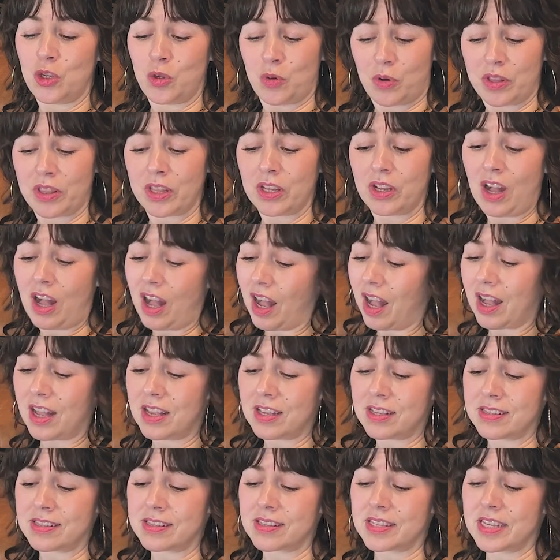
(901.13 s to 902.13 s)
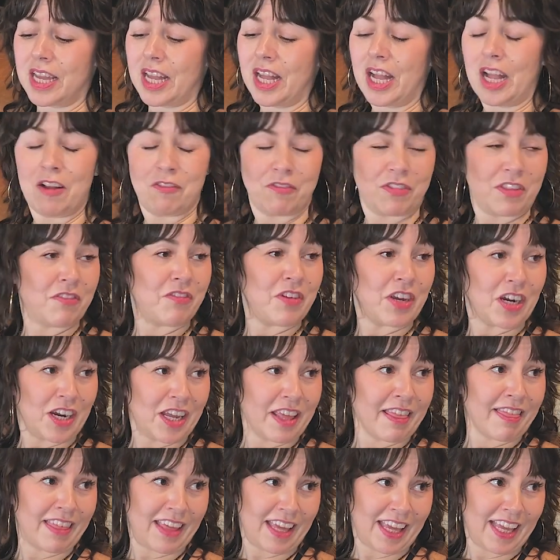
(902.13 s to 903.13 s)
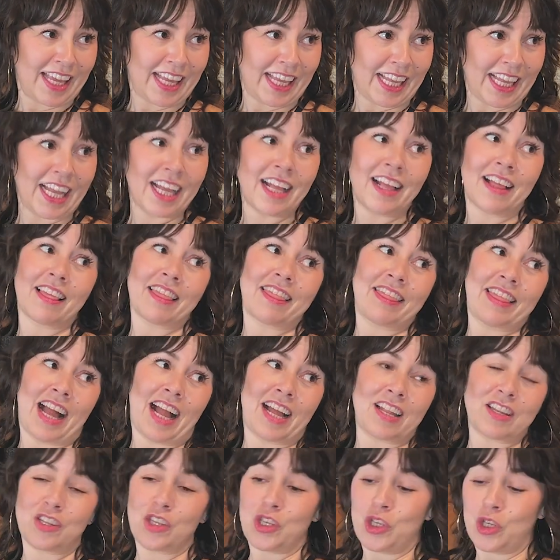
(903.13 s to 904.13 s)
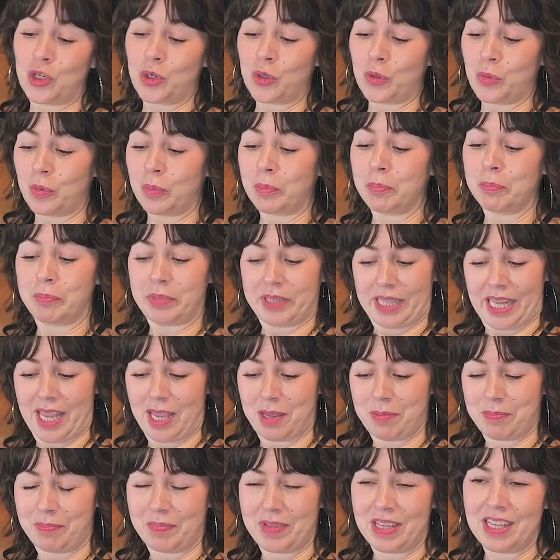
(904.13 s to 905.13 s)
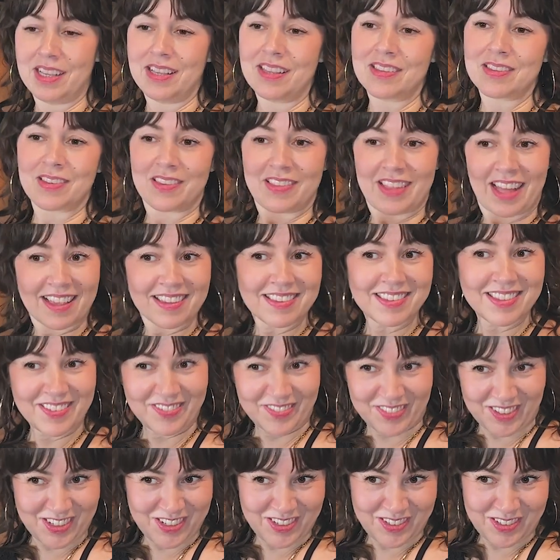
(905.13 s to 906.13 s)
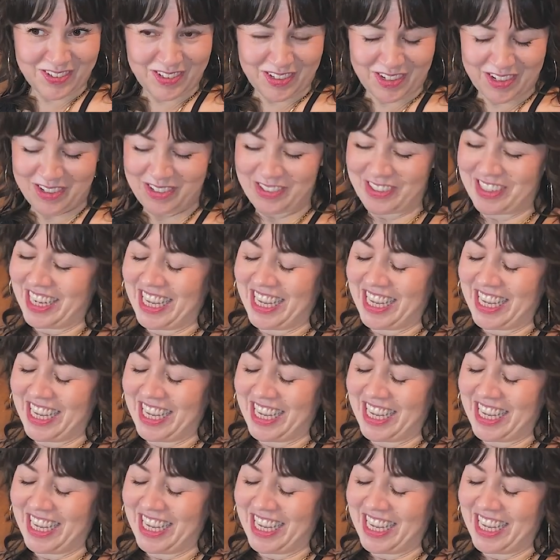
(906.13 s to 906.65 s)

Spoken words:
you're the cause of the very thing that you blame. So that's the first quote.